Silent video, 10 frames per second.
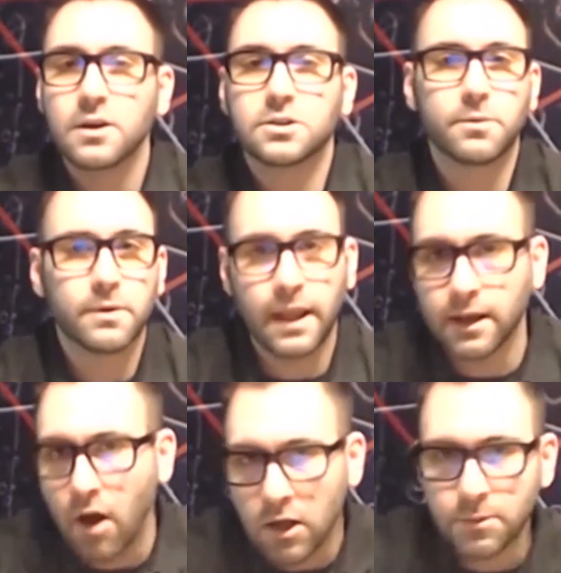So we're like
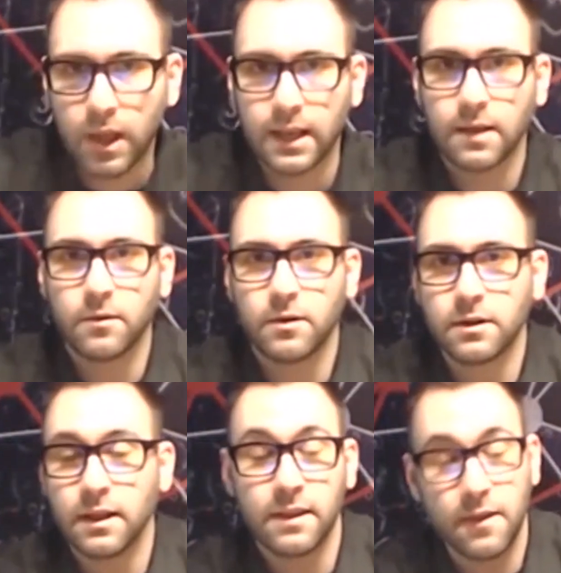contemplating,
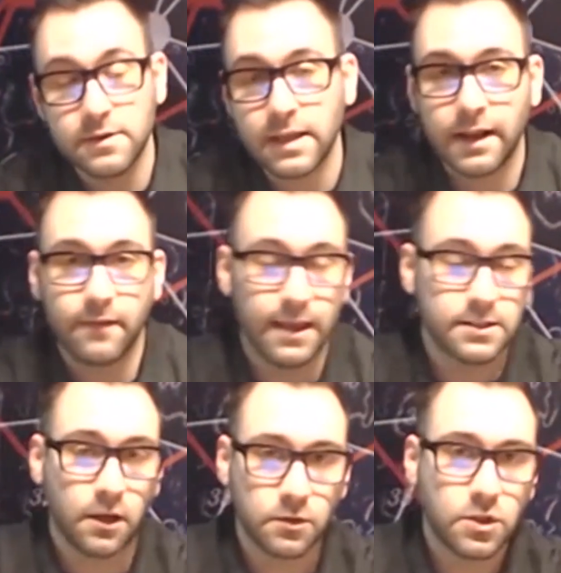and the other side of
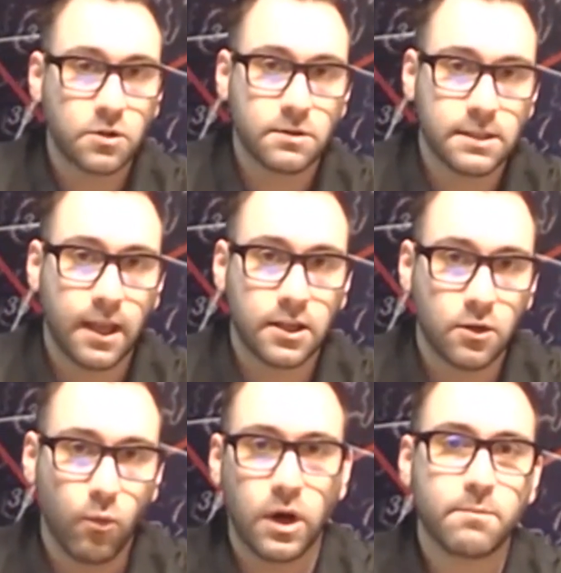SEO too is that
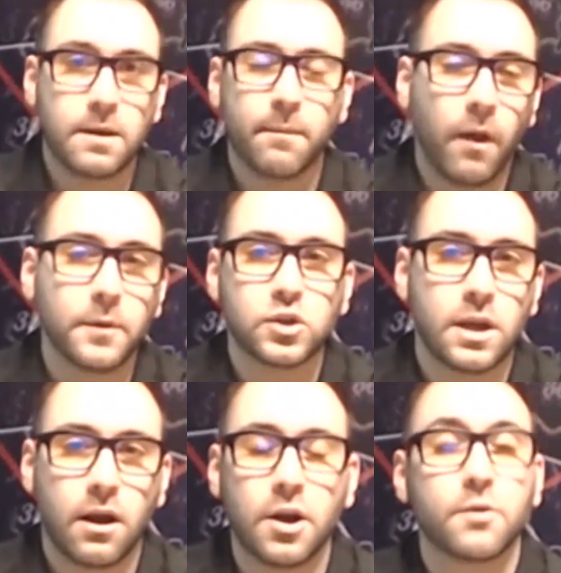you want to be
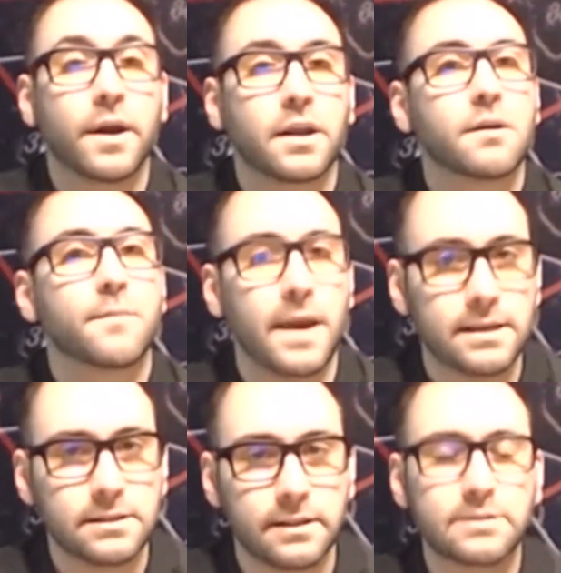publishing on a regular
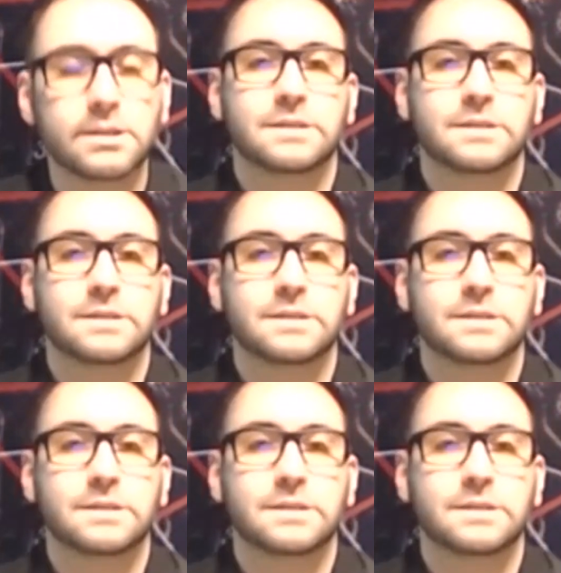basis,